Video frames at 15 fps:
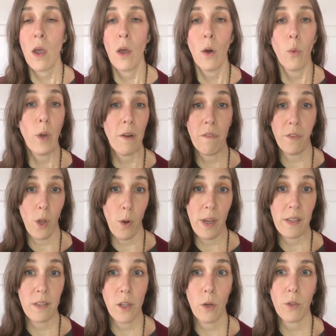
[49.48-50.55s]
when flow
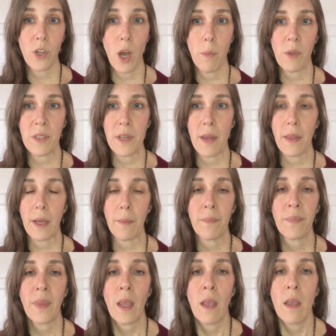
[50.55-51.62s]
has slowed to almost nothing.
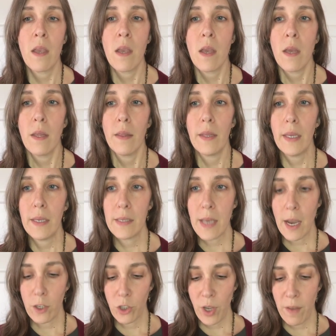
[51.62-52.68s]
These
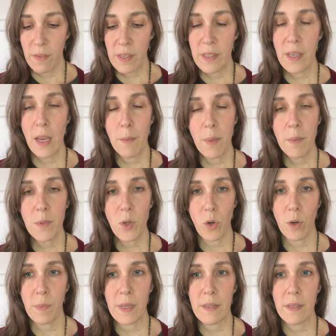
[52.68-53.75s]
actually have the same
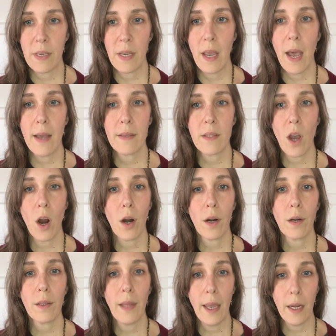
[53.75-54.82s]
absorbency as
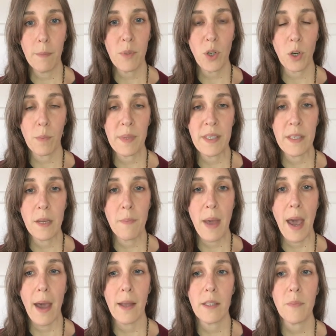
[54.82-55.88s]
our light absorbency
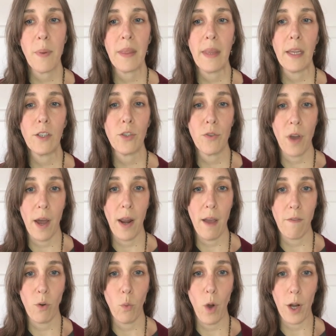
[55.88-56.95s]
pads, but they do not
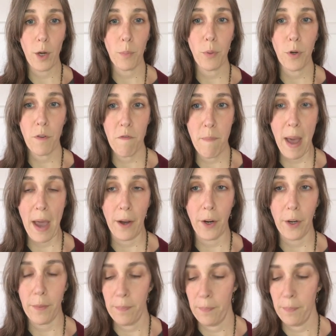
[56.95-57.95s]
have a waterproof backer.